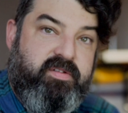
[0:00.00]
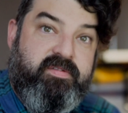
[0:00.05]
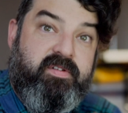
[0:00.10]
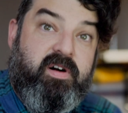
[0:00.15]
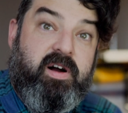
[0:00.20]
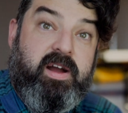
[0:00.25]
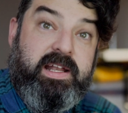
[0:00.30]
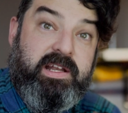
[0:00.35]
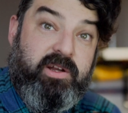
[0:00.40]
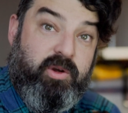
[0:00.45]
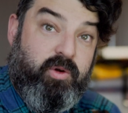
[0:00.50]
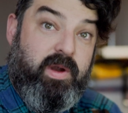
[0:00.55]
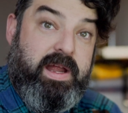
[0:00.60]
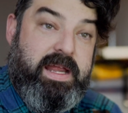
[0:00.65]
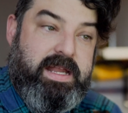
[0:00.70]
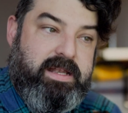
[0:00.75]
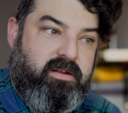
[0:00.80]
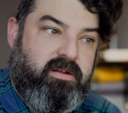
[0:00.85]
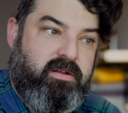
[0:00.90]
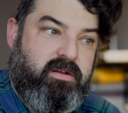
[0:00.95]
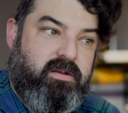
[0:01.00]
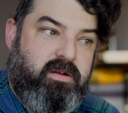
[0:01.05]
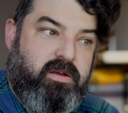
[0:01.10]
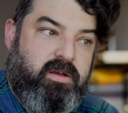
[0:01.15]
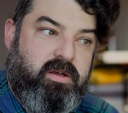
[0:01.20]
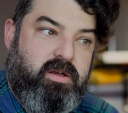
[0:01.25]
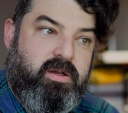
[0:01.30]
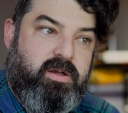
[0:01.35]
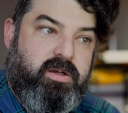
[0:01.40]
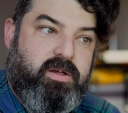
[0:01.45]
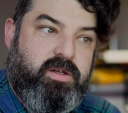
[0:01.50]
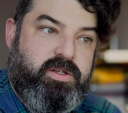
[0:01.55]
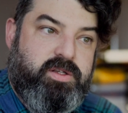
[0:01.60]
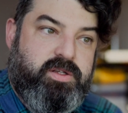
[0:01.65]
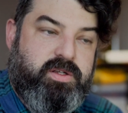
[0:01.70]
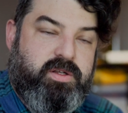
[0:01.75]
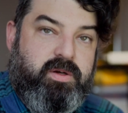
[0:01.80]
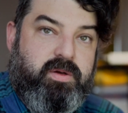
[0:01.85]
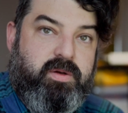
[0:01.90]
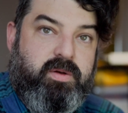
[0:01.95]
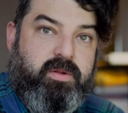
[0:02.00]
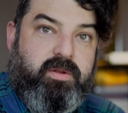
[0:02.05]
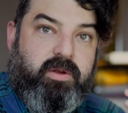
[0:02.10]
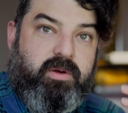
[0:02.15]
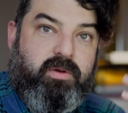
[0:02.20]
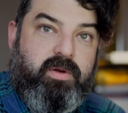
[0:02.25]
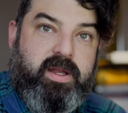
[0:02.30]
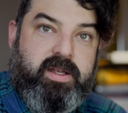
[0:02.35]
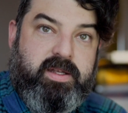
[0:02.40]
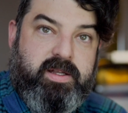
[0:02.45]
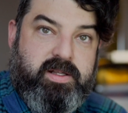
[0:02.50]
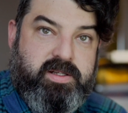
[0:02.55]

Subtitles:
fine grain. so the grain